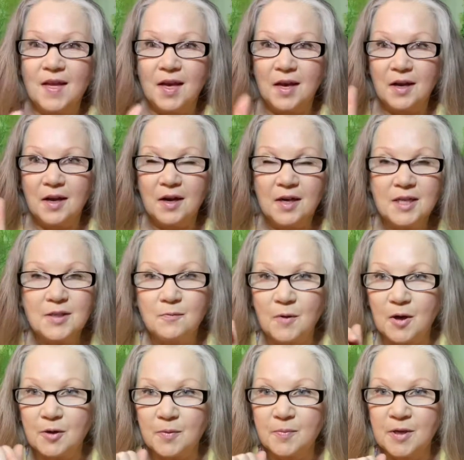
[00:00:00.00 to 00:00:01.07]
Hey guys,
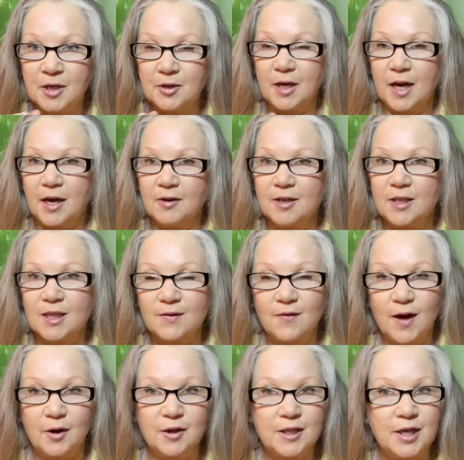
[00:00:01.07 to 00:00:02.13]
welcome here to Aries
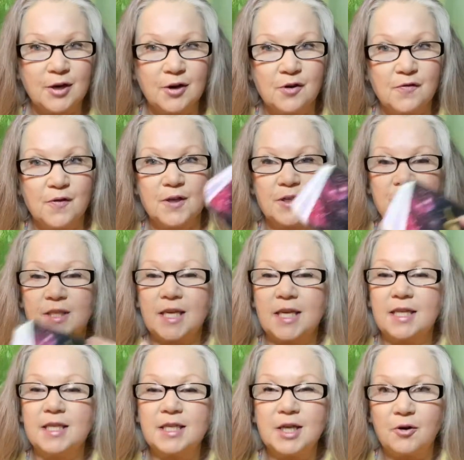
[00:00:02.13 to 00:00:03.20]
Fire Tarot for your
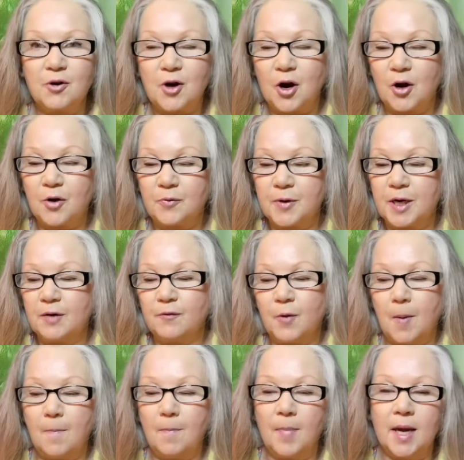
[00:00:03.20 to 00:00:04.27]
daily tarot card reading
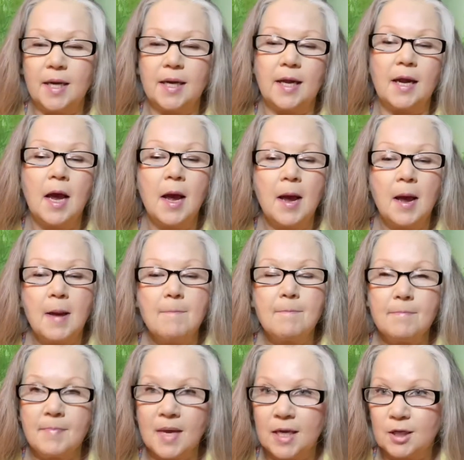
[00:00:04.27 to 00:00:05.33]
for Monday,
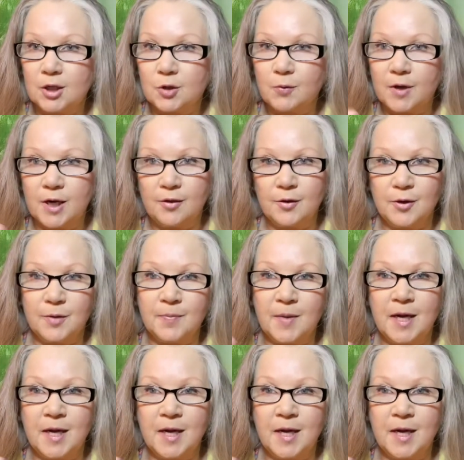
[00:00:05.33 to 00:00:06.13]
May 23rd.